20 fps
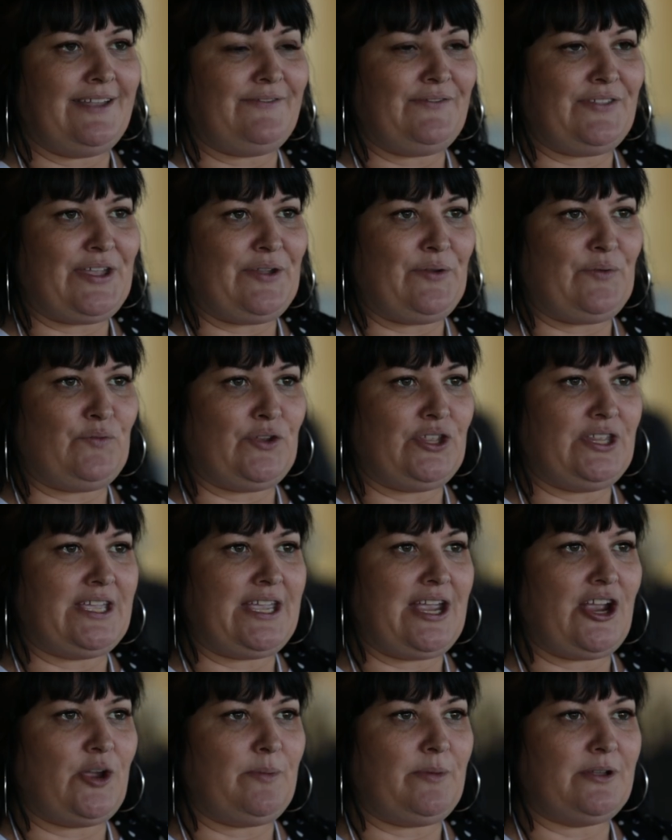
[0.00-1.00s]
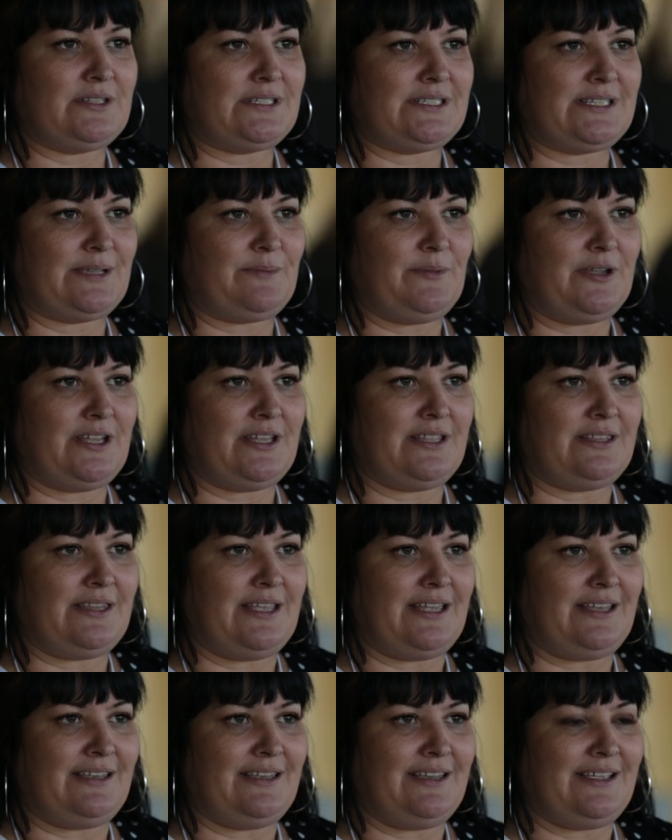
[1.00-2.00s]
if they really care about stigma,
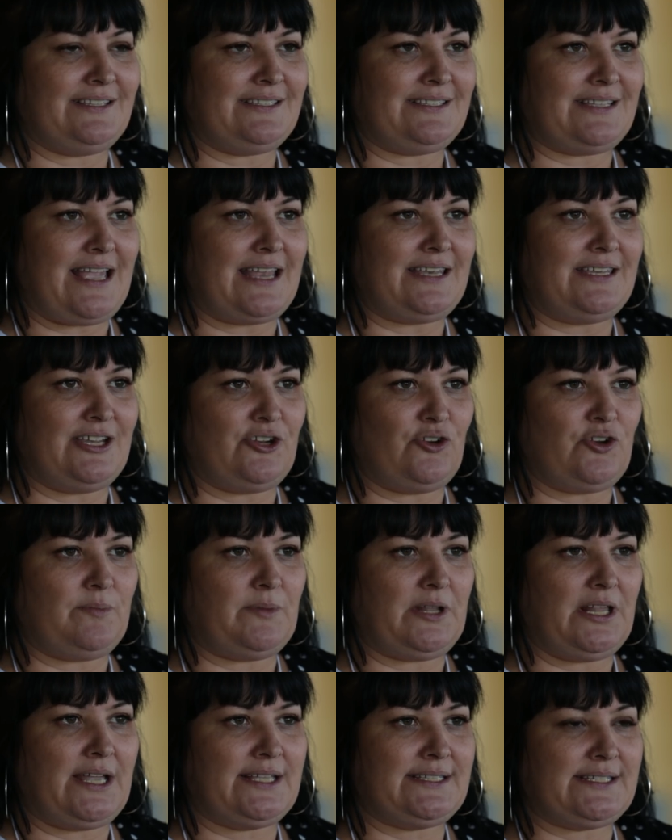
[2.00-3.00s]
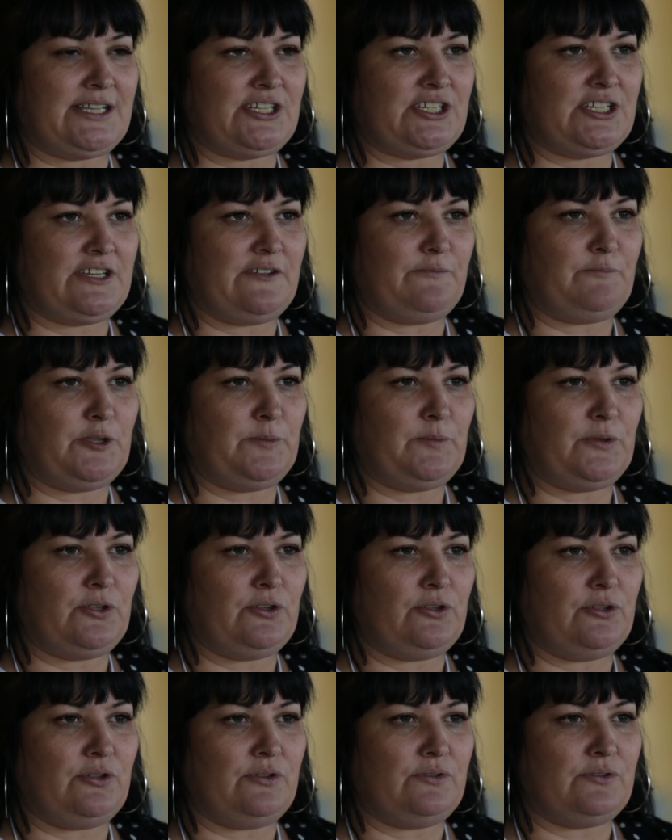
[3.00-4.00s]
then it's ending criminalization of people
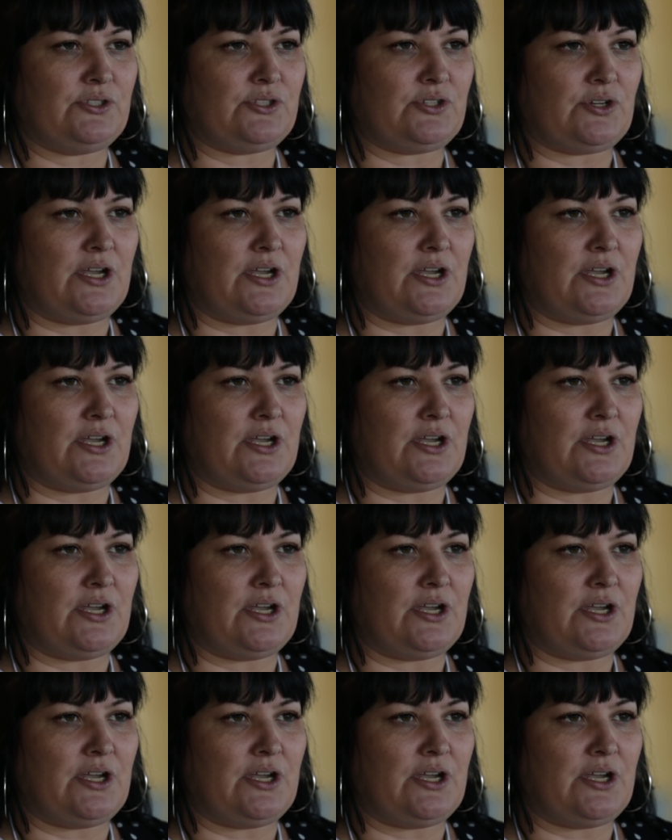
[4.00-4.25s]
who use